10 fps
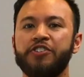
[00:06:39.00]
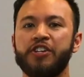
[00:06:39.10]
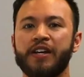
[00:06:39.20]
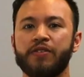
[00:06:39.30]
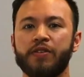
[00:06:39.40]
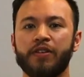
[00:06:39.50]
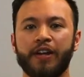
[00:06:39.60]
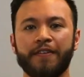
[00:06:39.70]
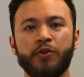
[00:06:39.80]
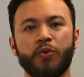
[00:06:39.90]
general,
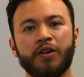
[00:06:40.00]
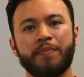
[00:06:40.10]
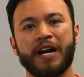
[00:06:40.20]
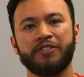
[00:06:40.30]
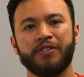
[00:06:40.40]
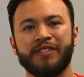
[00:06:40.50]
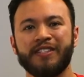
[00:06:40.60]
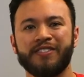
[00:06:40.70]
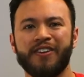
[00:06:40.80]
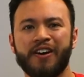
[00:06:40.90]
if you want a mattress
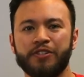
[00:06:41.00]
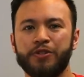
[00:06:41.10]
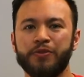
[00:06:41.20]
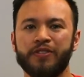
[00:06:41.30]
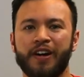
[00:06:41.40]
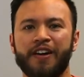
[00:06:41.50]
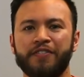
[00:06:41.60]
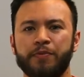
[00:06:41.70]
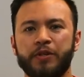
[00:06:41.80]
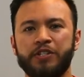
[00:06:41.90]
that's not too
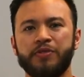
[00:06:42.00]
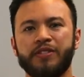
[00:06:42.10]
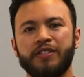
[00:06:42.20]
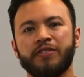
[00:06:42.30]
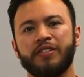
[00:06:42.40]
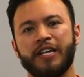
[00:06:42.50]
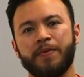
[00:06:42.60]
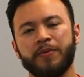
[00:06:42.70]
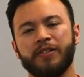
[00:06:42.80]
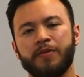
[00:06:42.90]
soft, but you still
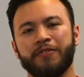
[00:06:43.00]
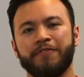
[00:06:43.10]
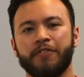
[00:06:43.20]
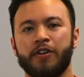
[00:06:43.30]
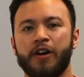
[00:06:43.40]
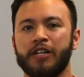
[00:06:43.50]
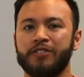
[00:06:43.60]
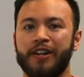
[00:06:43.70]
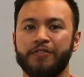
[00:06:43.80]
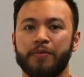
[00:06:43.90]
typically prefer a
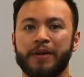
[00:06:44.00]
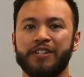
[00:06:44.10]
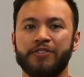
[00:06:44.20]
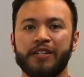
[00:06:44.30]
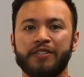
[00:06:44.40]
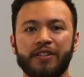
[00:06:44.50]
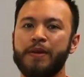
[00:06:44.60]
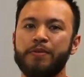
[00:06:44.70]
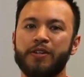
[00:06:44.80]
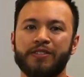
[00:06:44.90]
softer mattress,
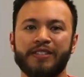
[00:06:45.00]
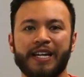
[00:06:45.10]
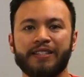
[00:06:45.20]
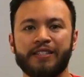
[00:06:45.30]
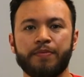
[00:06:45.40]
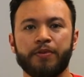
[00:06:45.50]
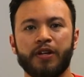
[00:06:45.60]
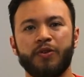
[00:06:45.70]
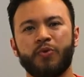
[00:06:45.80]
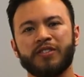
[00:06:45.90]
maybe you're a side sleeper
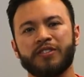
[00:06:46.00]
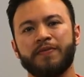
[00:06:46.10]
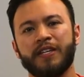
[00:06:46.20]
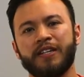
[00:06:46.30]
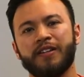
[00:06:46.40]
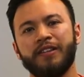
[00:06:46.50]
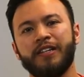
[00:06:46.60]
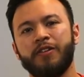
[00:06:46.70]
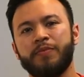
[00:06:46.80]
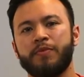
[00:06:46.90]
and want something a
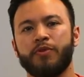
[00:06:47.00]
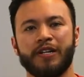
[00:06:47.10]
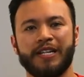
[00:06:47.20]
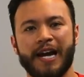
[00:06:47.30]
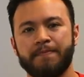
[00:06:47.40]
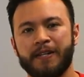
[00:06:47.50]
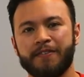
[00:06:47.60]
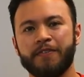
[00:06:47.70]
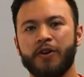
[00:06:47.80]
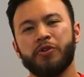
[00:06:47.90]
little bit more
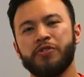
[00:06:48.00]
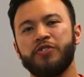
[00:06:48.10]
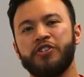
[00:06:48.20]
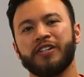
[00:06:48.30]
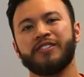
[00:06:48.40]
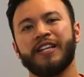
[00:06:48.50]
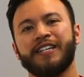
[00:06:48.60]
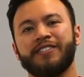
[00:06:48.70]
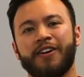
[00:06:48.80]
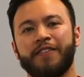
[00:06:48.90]
adaptive, or you just like
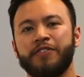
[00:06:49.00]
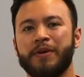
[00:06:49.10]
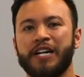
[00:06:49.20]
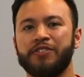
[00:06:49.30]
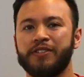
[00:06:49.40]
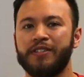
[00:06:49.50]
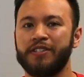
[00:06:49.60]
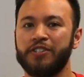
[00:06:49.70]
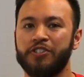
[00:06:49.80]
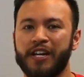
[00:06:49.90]
softer mattresses
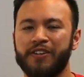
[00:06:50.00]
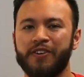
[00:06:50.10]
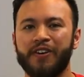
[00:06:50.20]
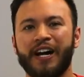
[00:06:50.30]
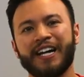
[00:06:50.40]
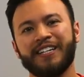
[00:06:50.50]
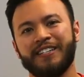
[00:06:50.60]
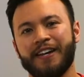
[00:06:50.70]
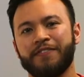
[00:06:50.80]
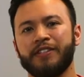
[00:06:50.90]
in general, I can
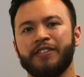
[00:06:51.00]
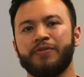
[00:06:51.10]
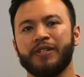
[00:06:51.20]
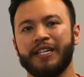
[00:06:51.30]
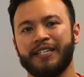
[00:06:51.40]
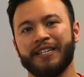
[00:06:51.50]
definitely relate to